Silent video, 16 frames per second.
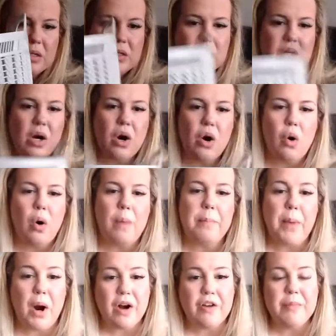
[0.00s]
So
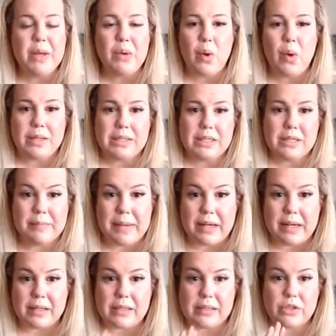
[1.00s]
part of me wants to
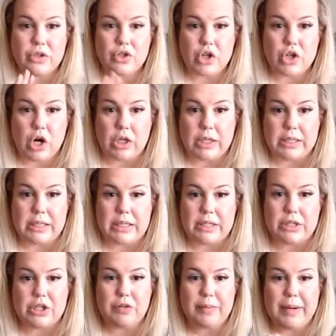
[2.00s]
make this Charlotte's
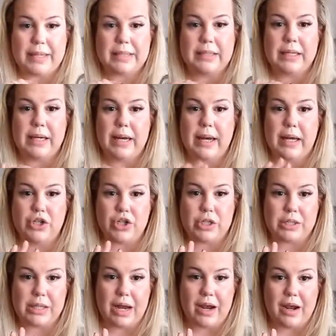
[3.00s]
Easter basket and
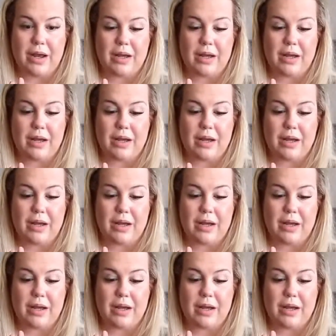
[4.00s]
just like